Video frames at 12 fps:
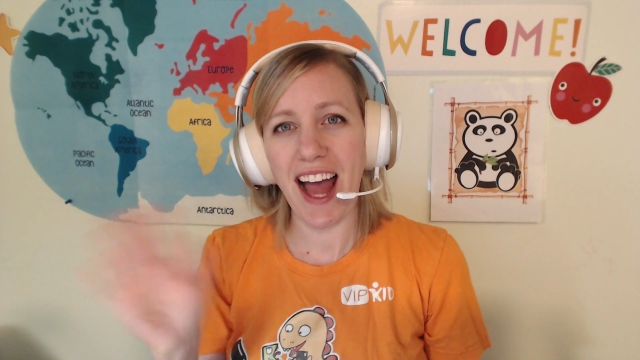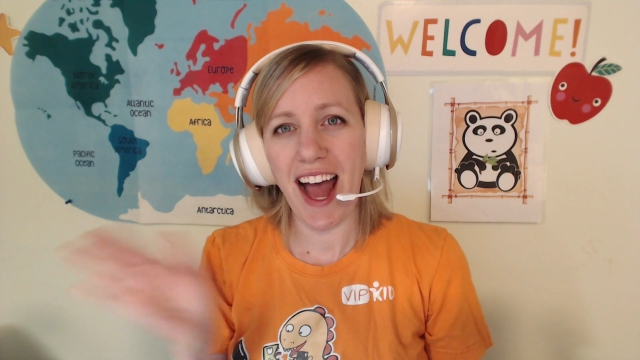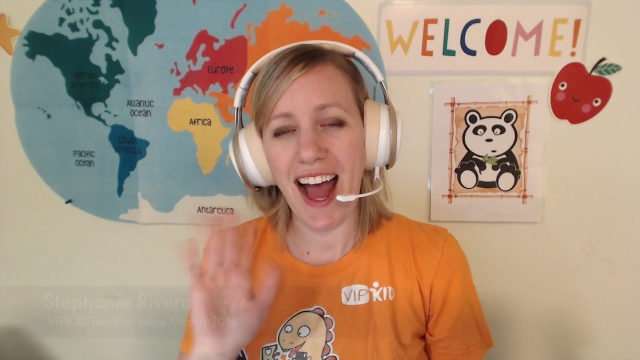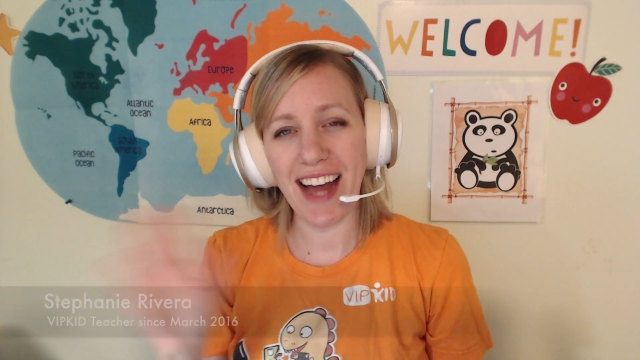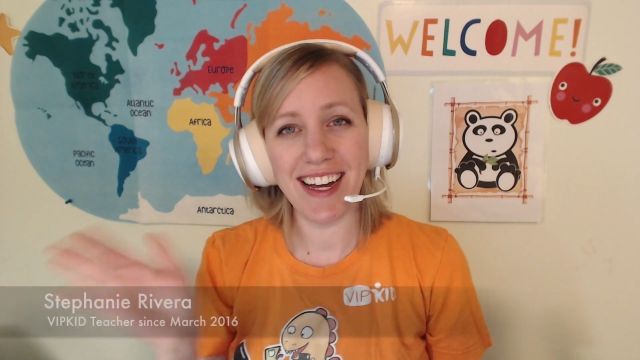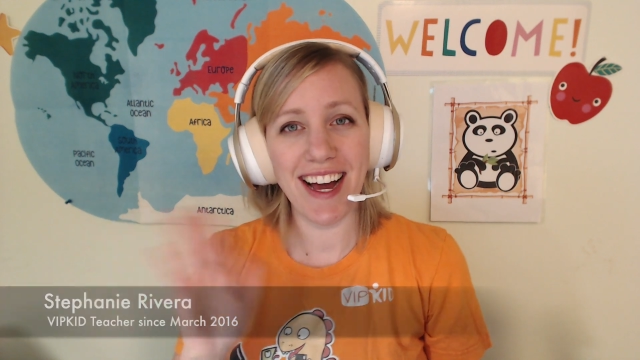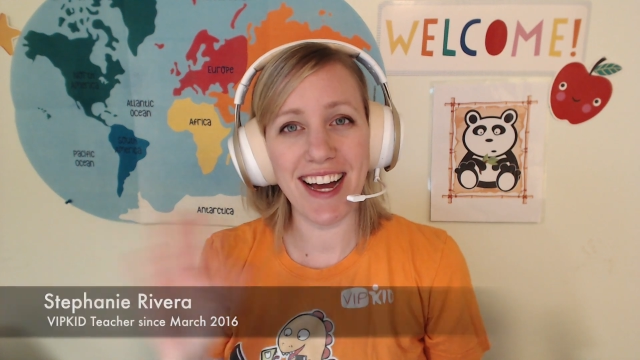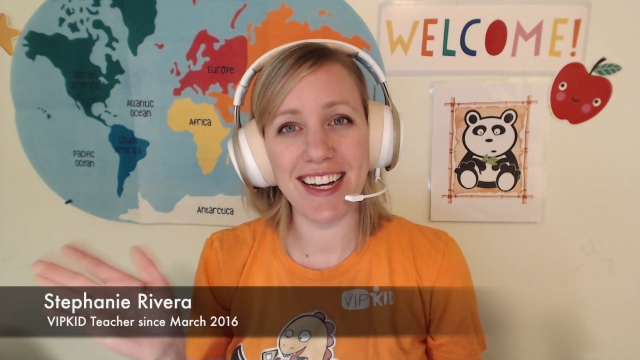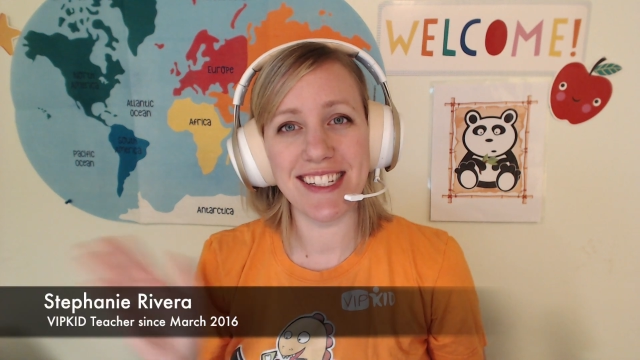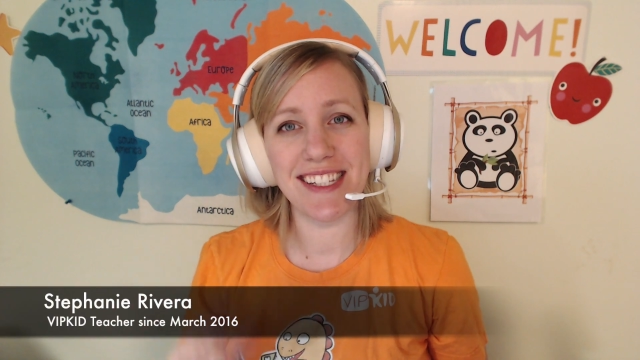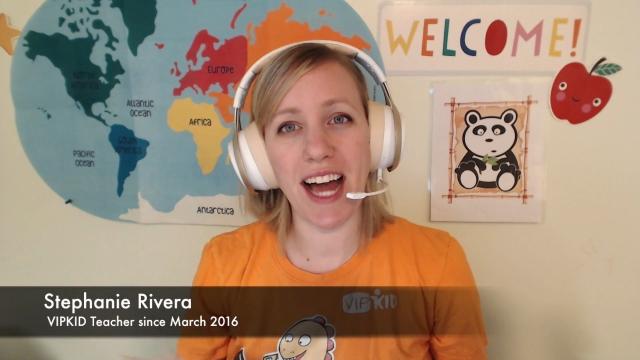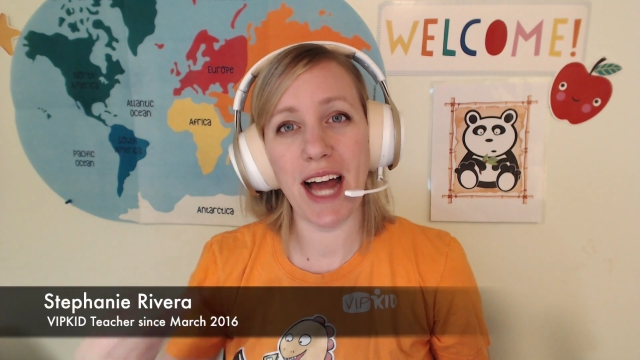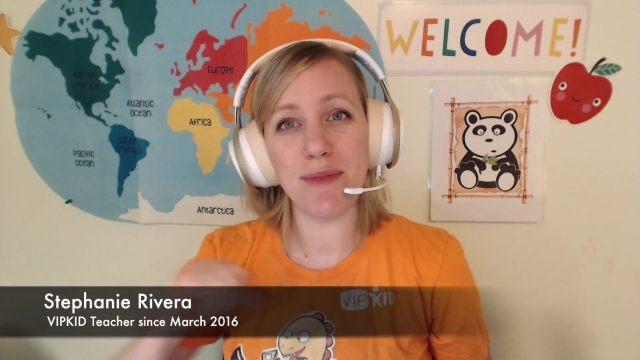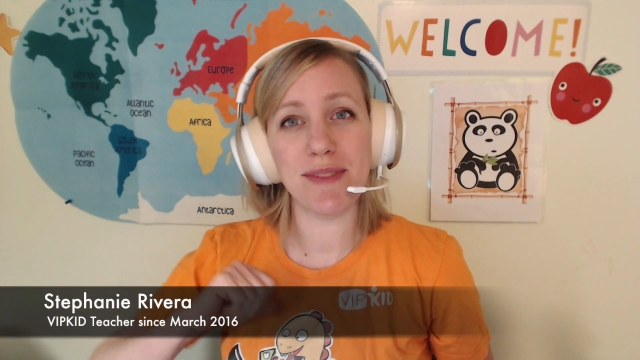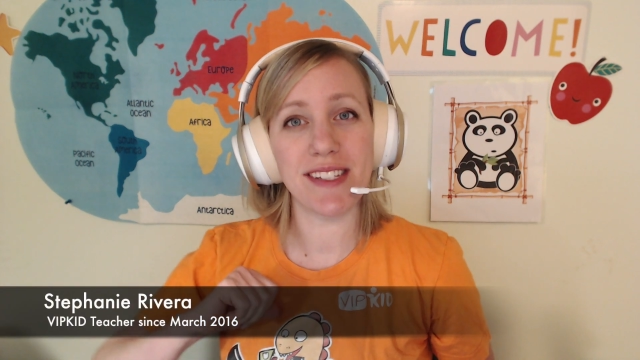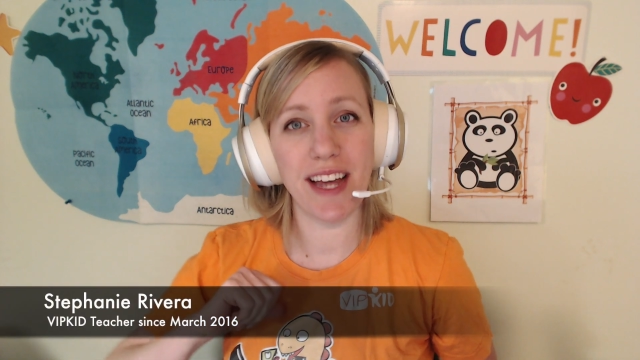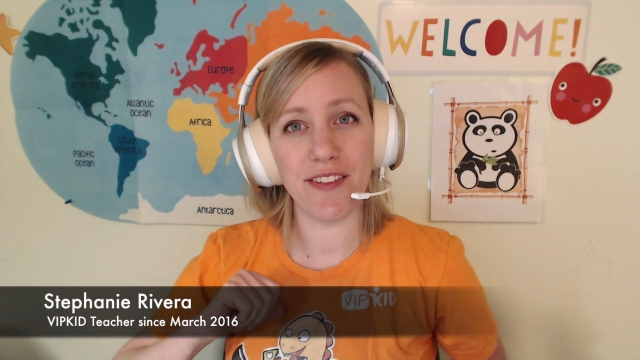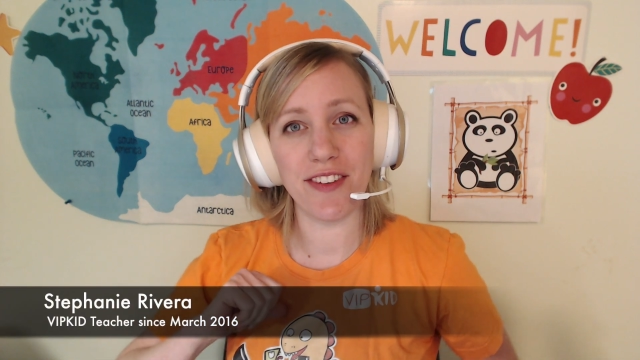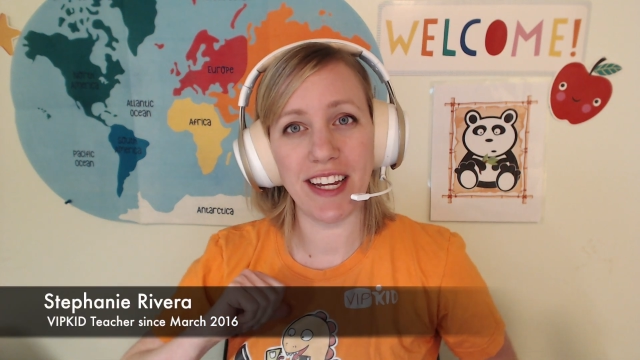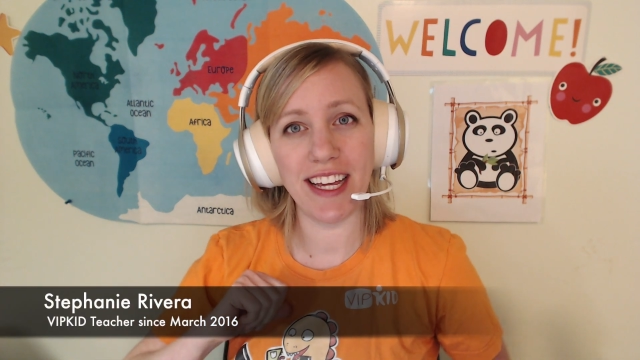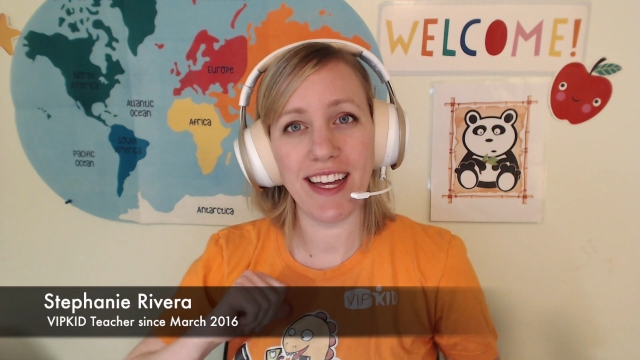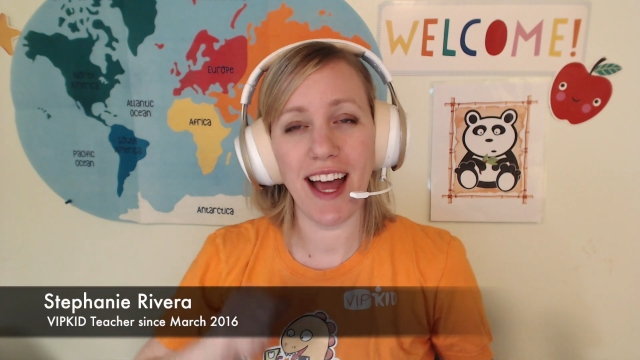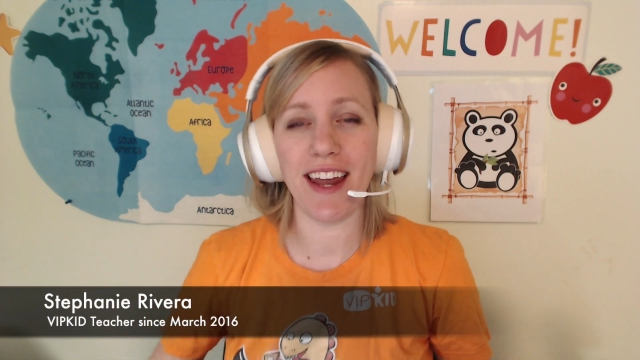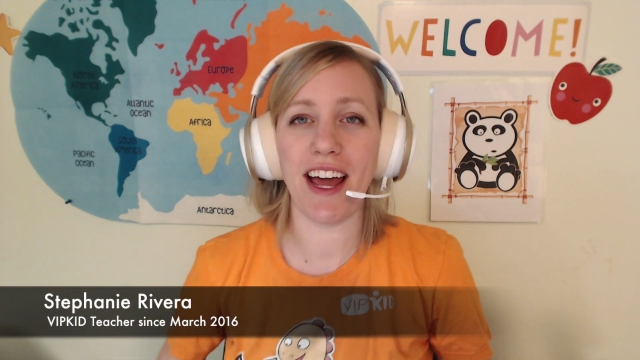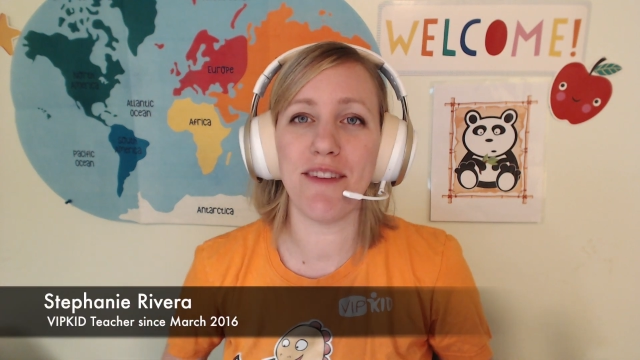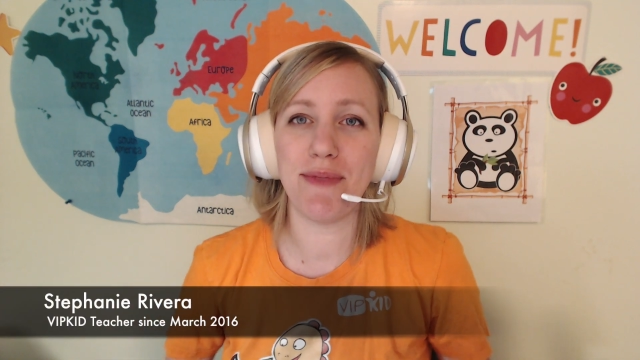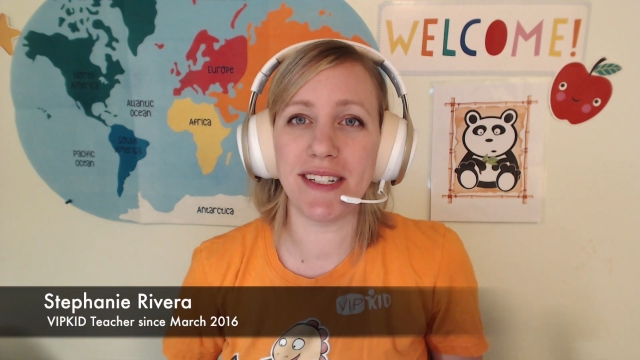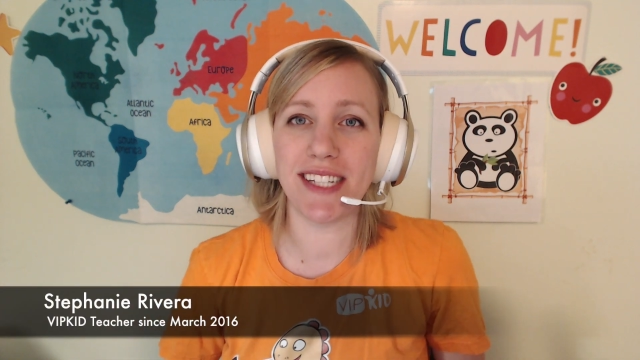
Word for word: Hi guys, I'm Stephanie and I've been